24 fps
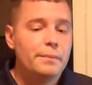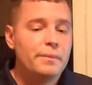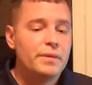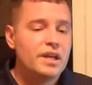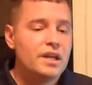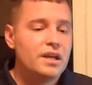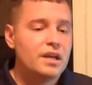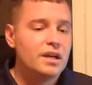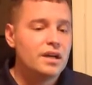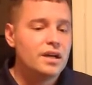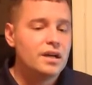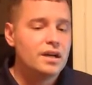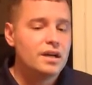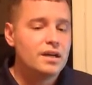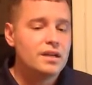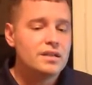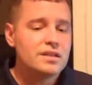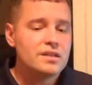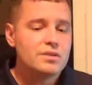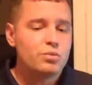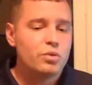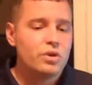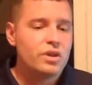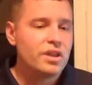
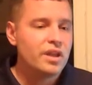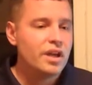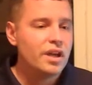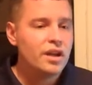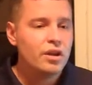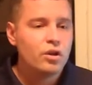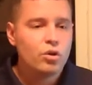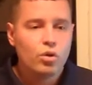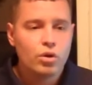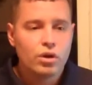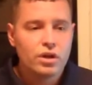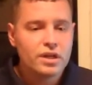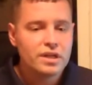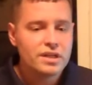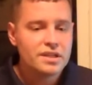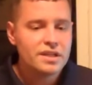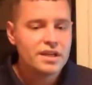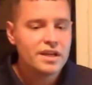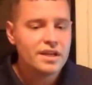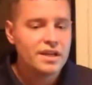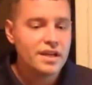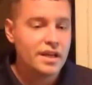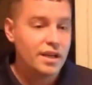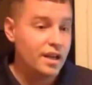because within an
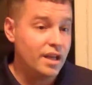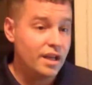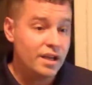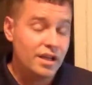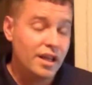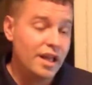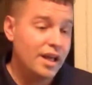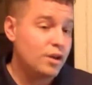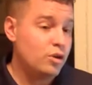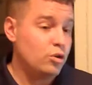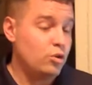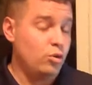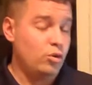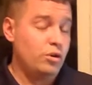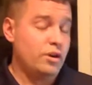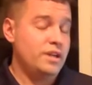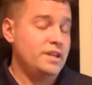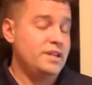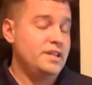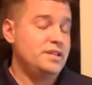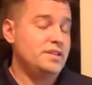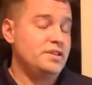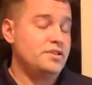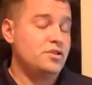organization, and a lot of
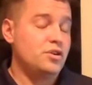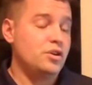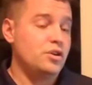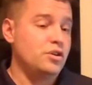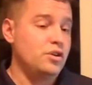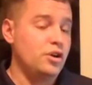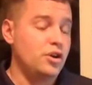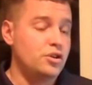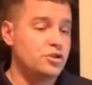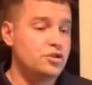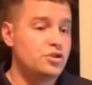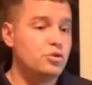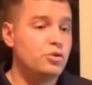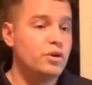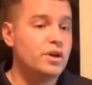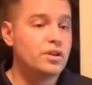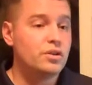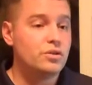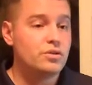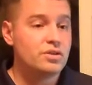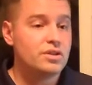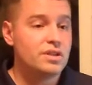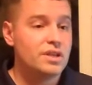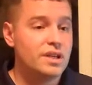organizations aren't doing
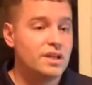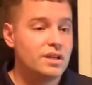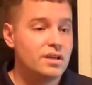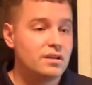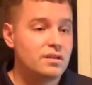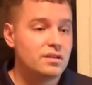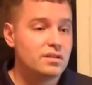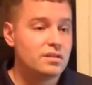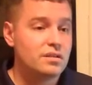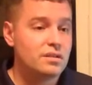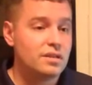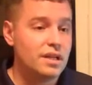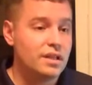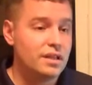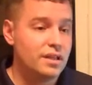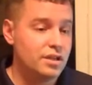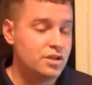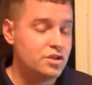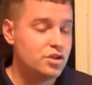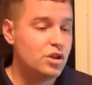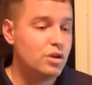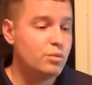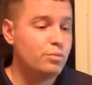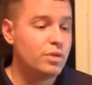those things that they
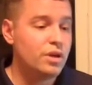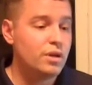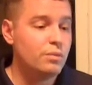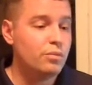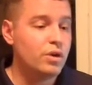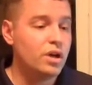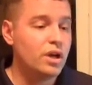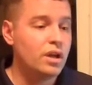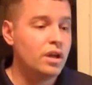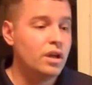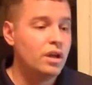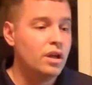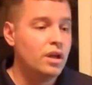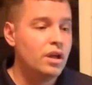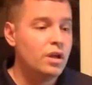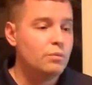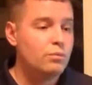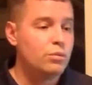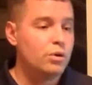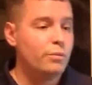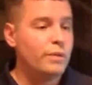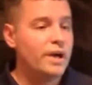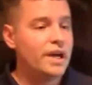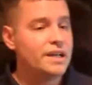should be, but
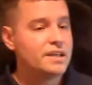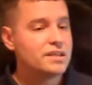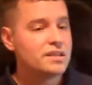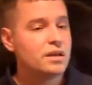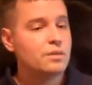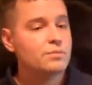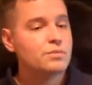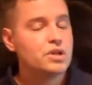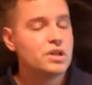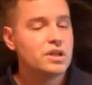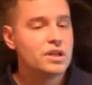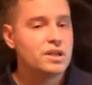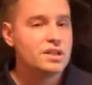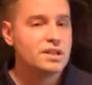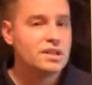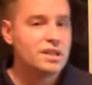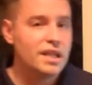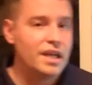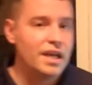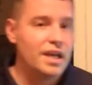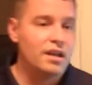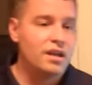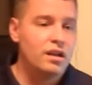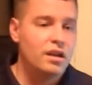my assumption is
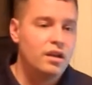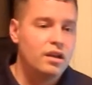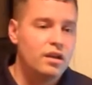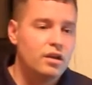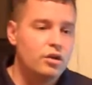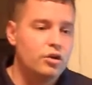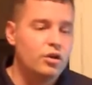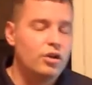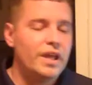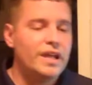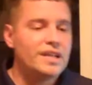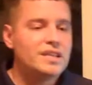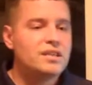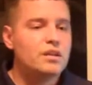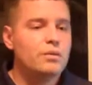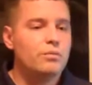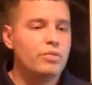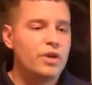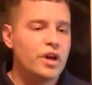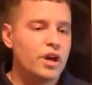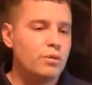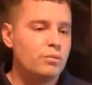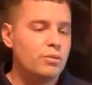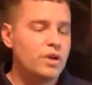that that's the
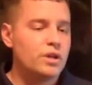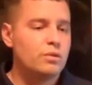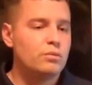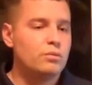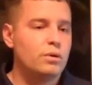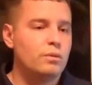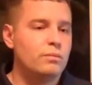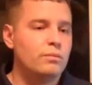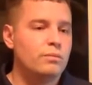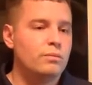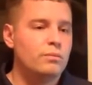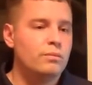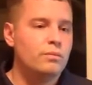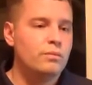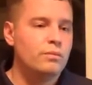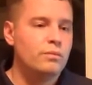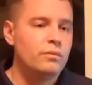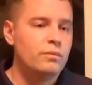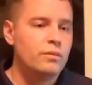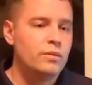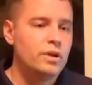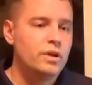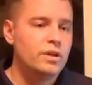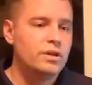bare minimum
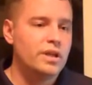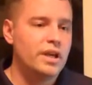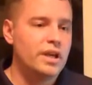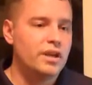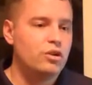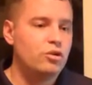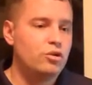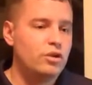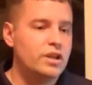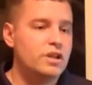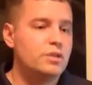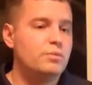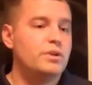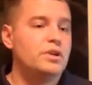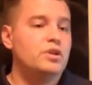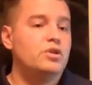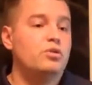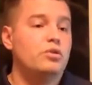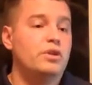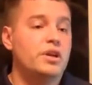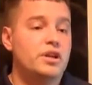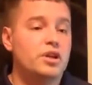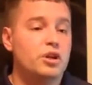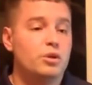that you need to be
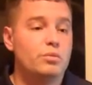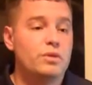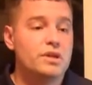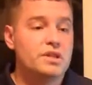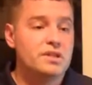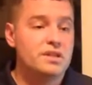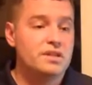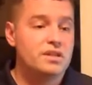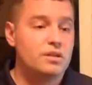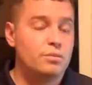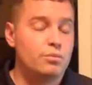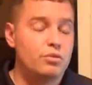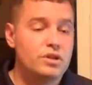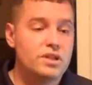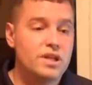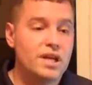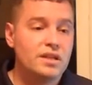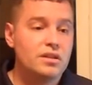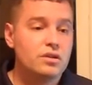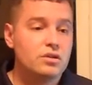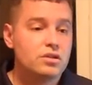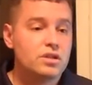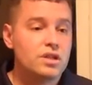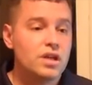doing in your business to
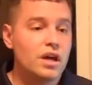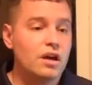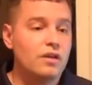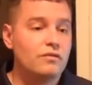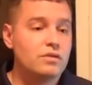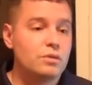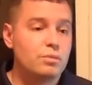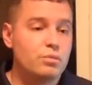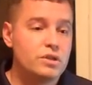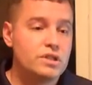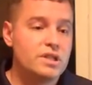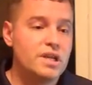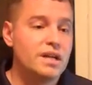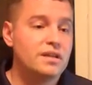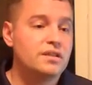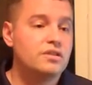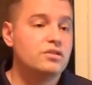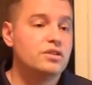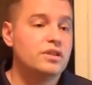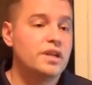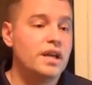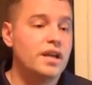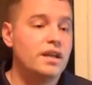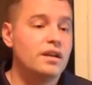protect yourself, to protect
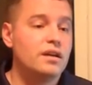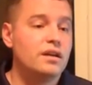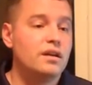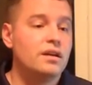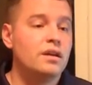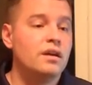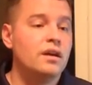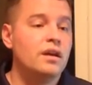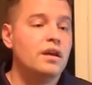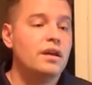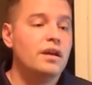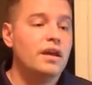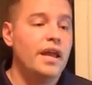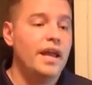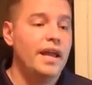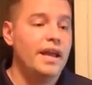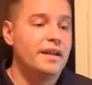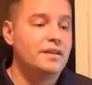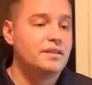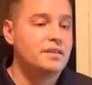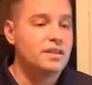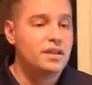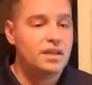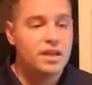your data,
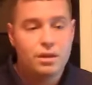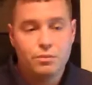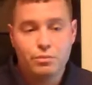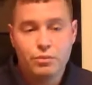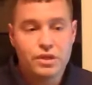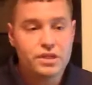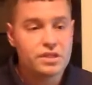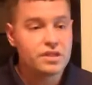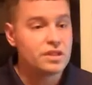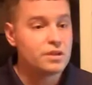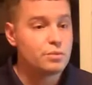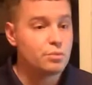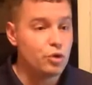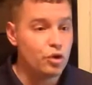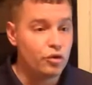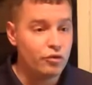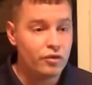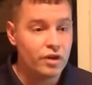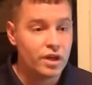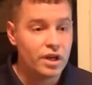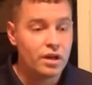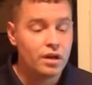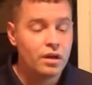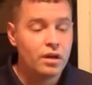and to keep business
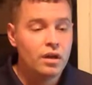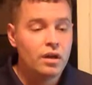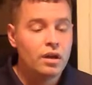moving.